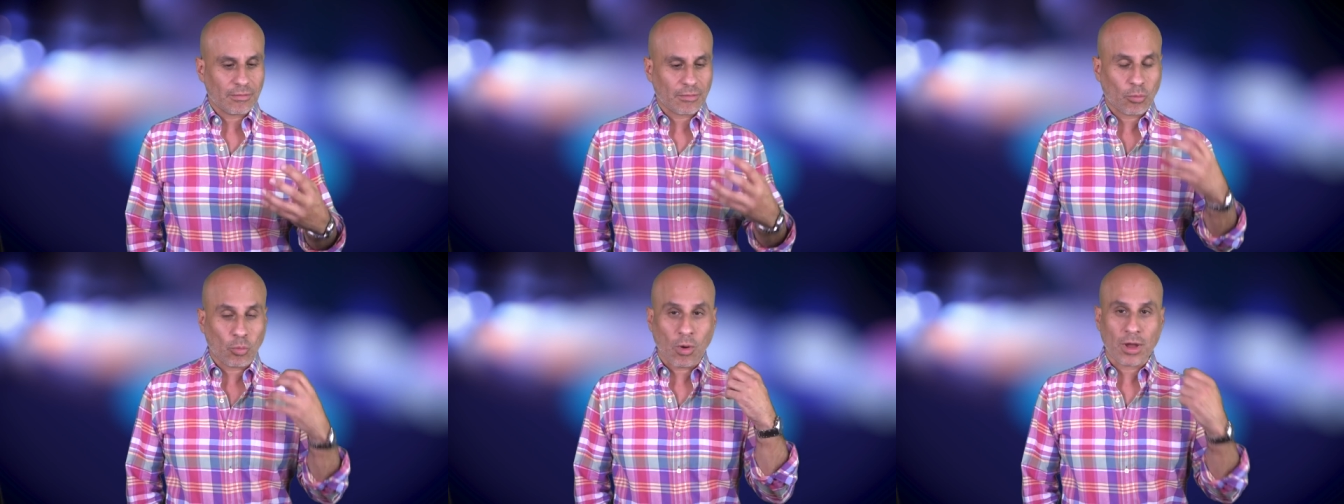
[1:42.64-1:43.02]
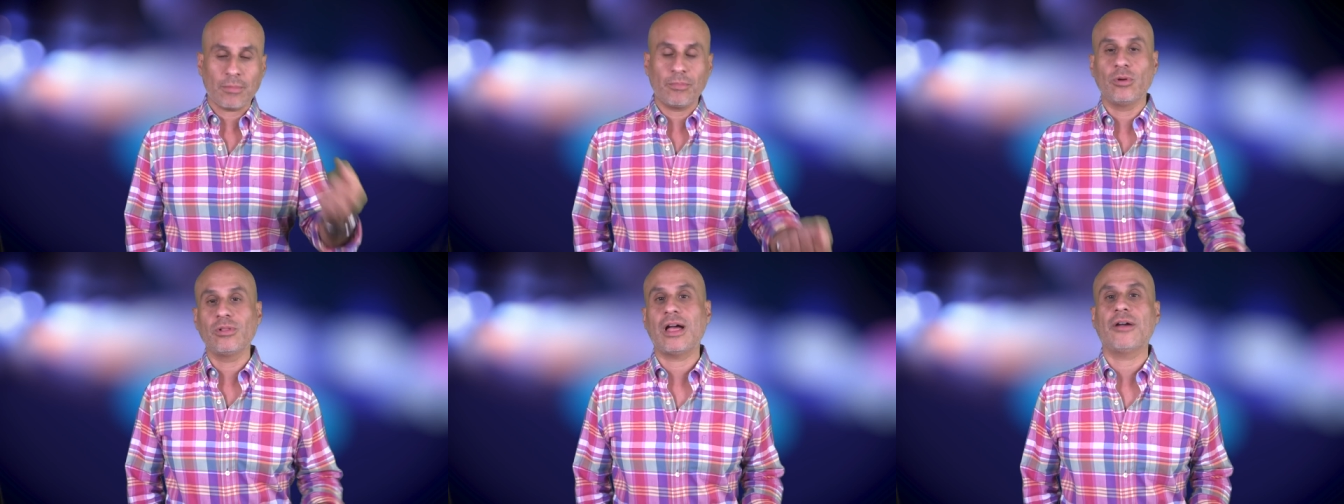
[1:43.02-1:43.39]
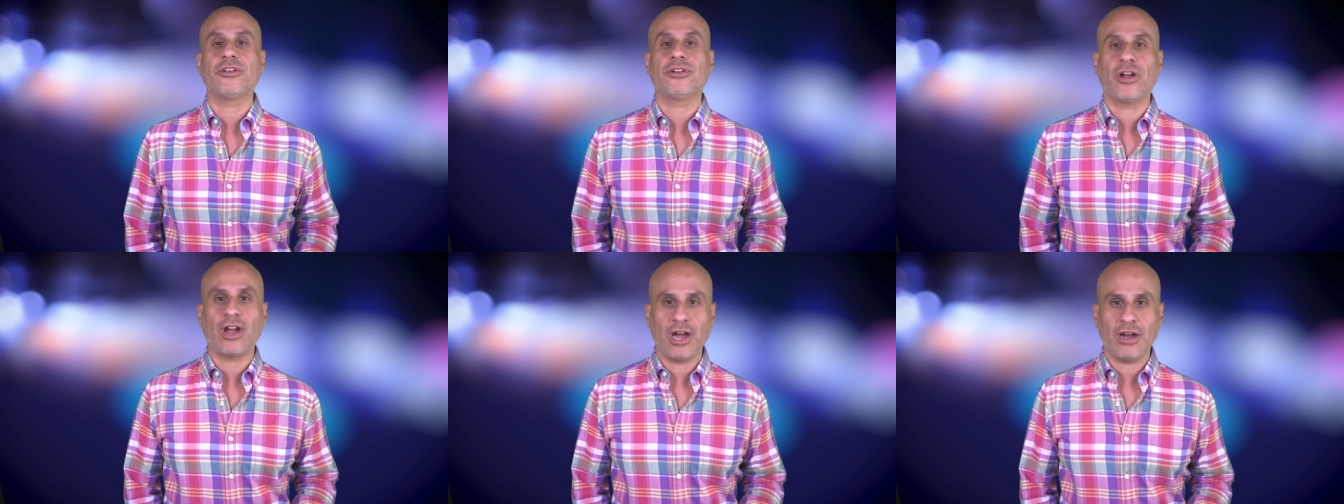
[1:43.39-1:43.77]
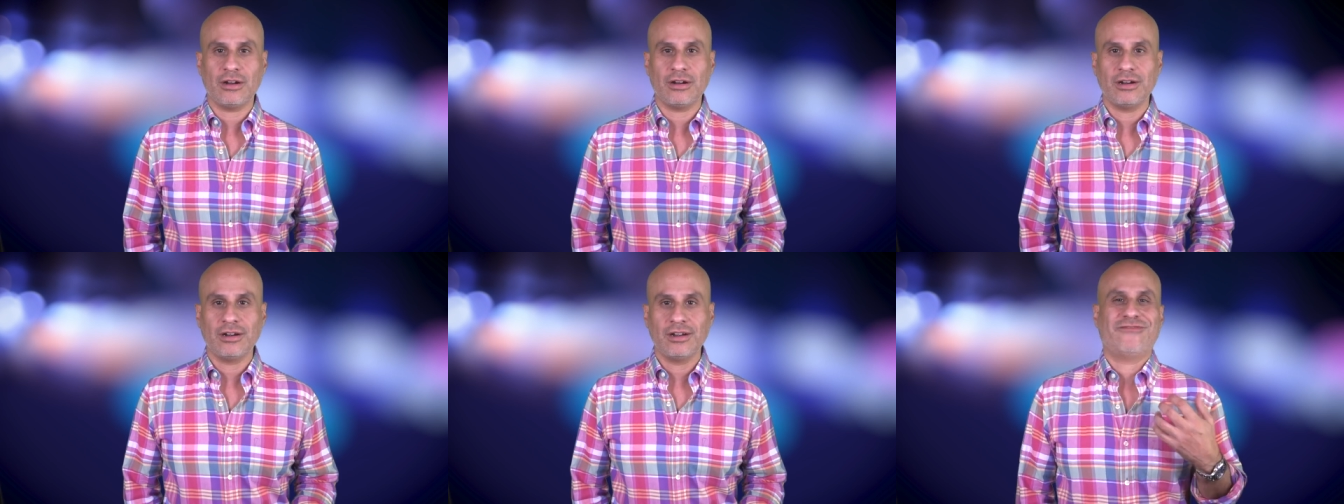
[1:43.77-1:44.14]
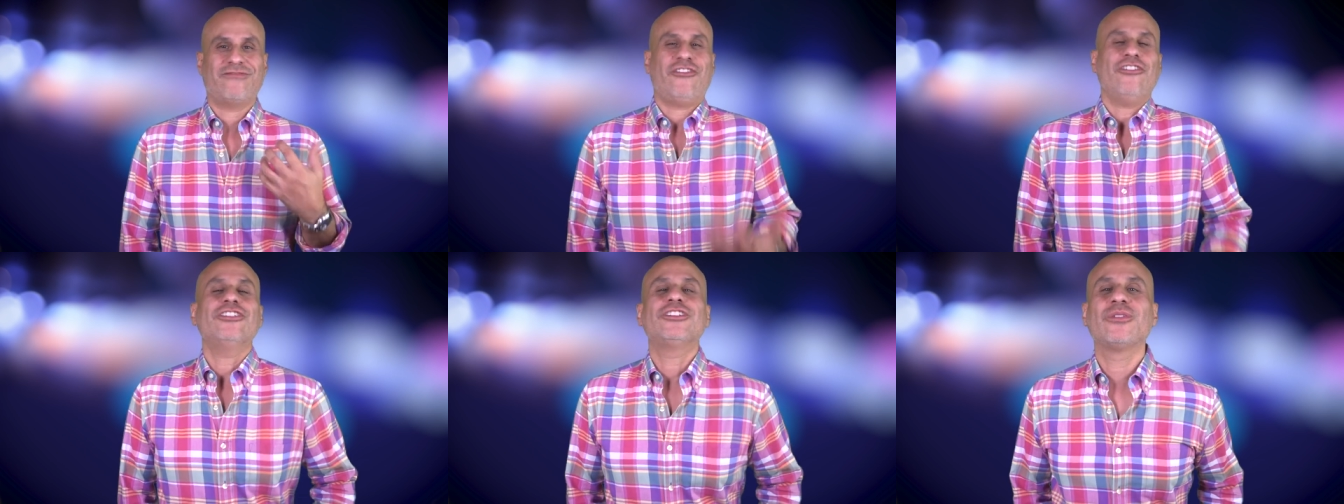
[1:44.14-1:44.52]
want to pull out your hair
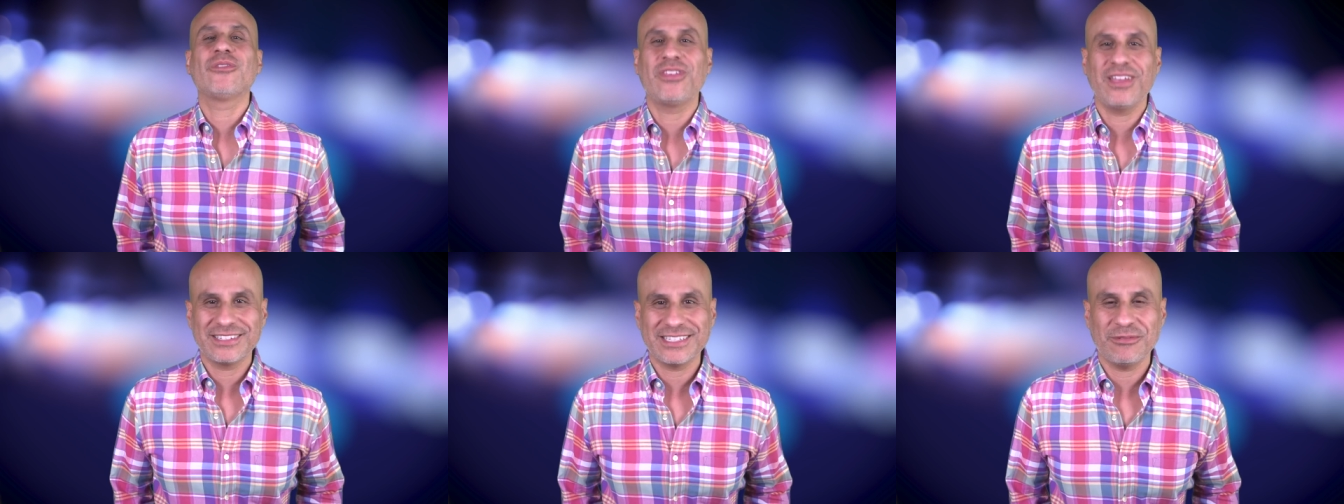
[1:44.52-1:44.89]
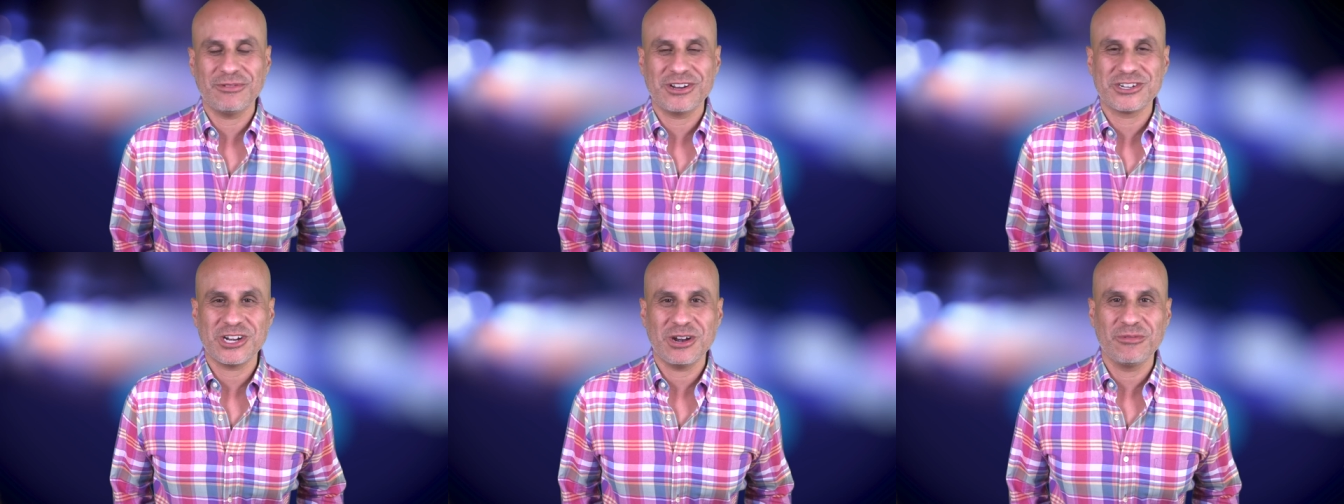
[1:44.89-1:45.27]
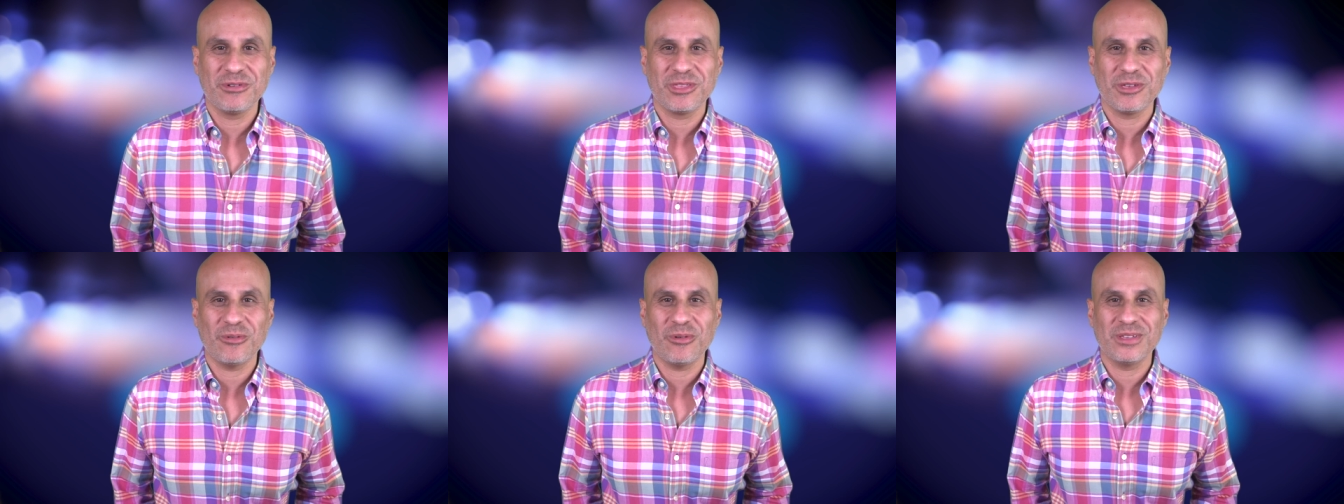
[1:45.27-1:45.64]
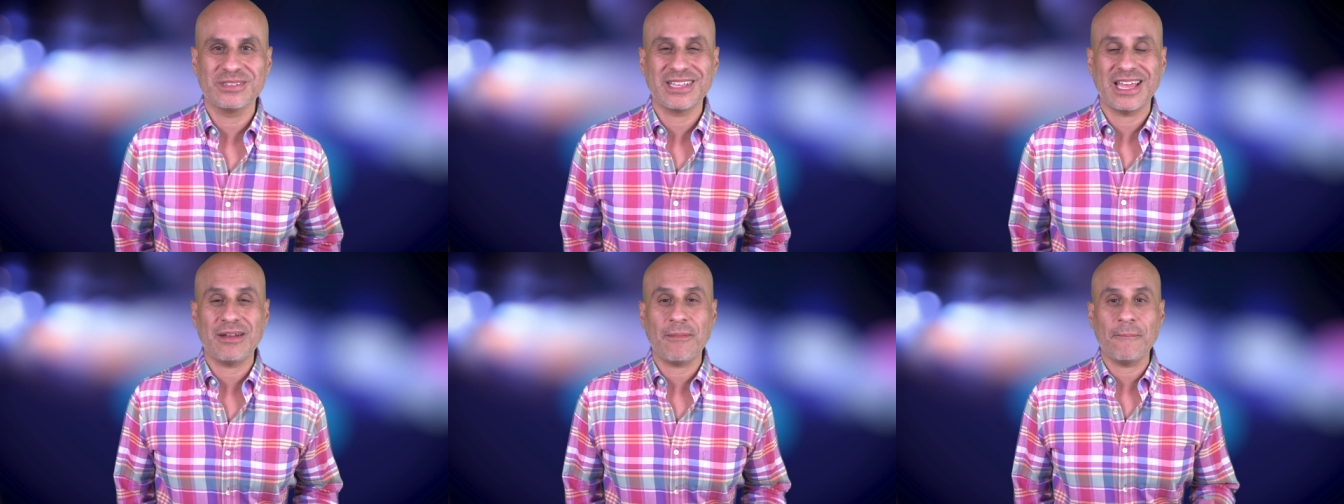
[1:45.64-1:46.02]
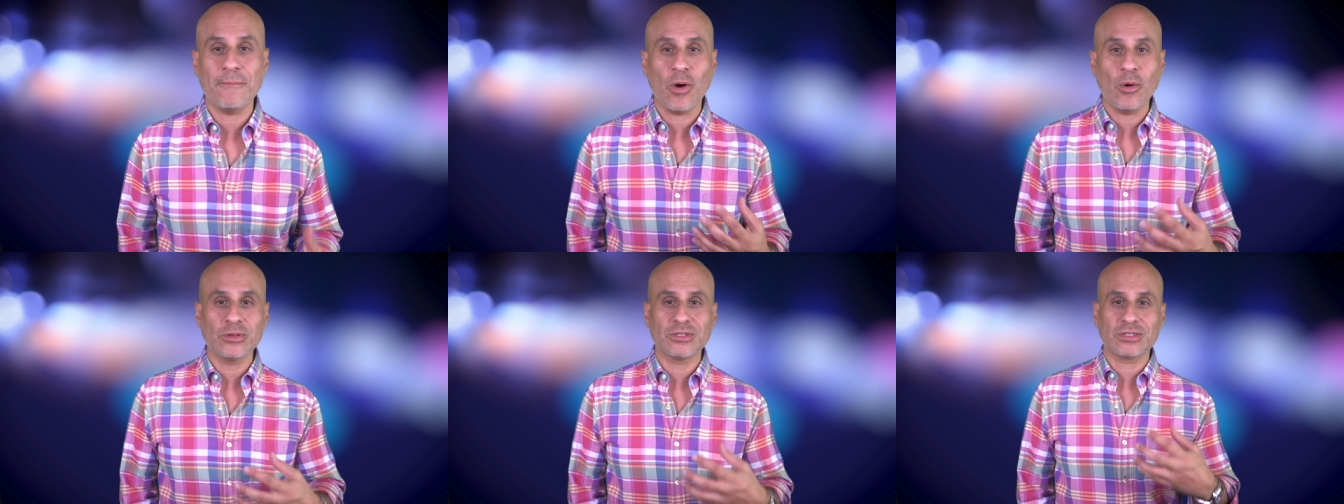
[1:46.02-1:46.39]
first two things i want to share with you is that
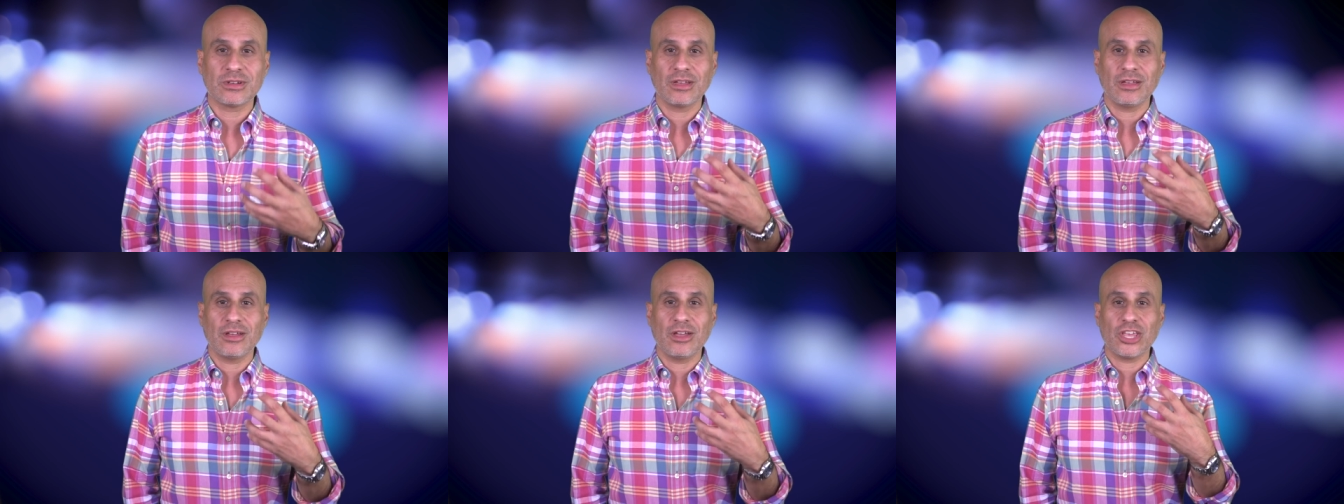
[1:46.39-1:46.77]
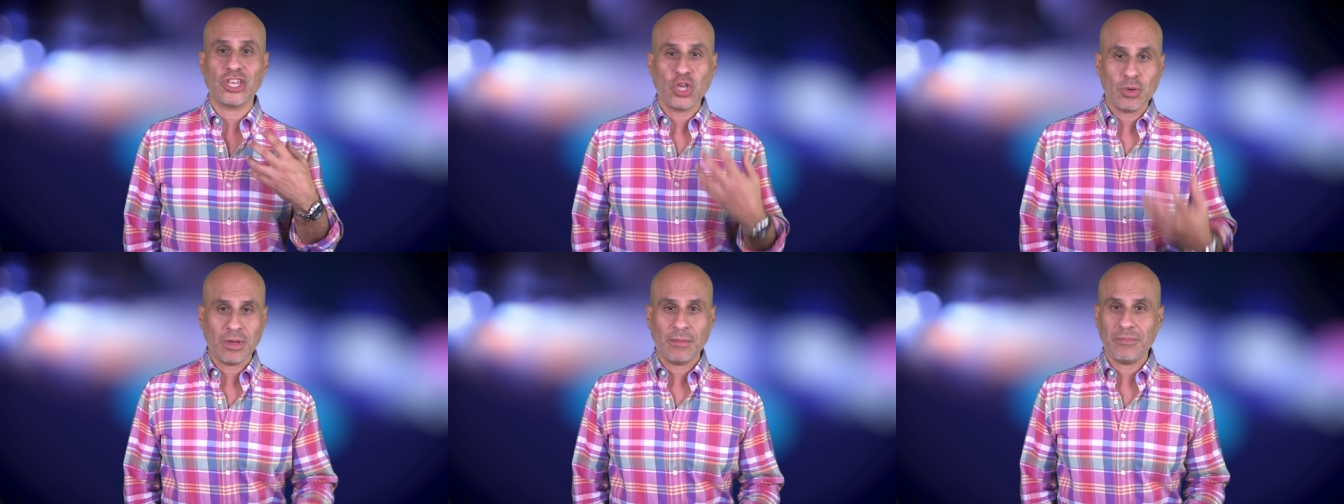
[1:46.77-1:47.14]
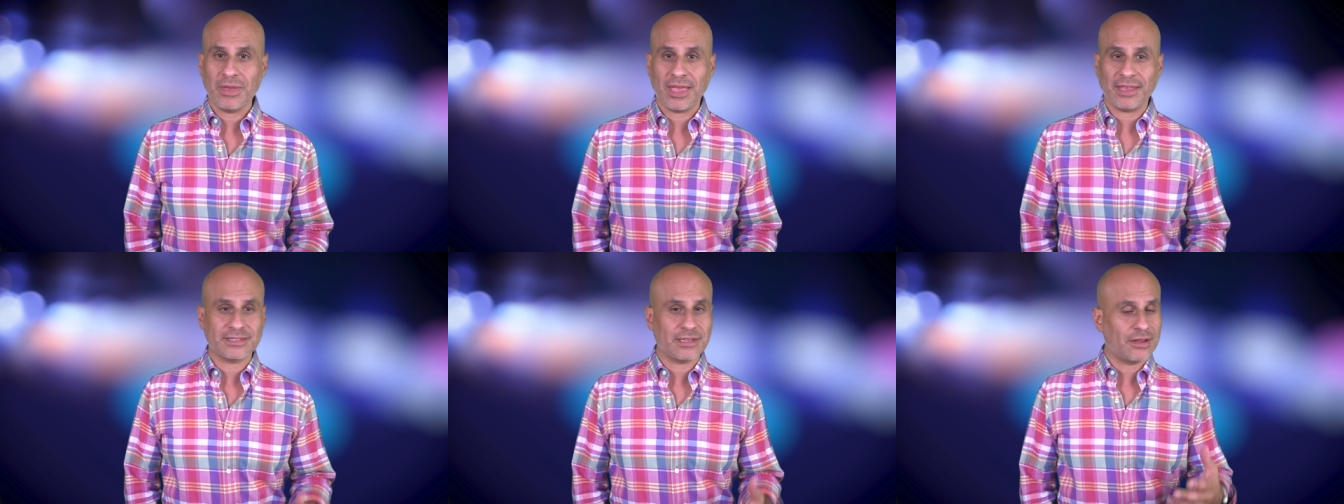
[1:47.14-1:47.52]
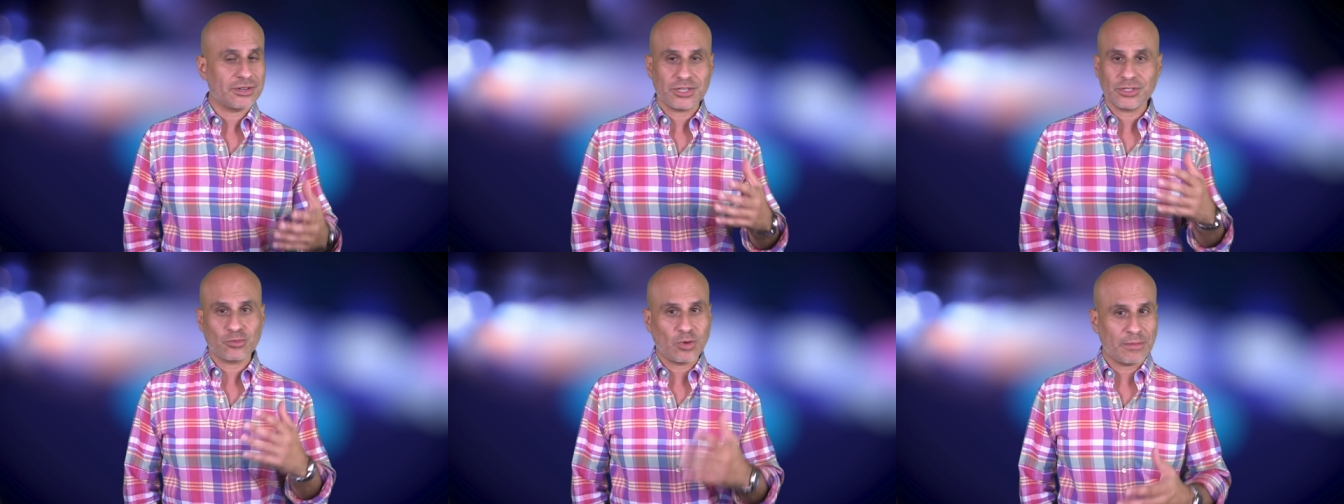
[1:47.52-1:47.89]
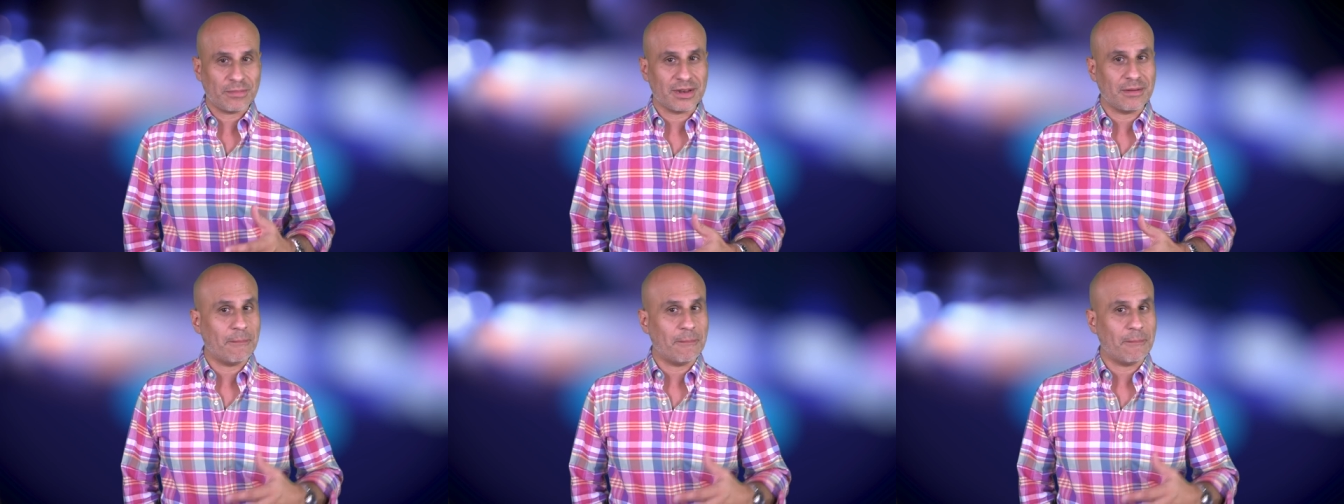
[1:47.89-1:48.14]
most human beings, not just women,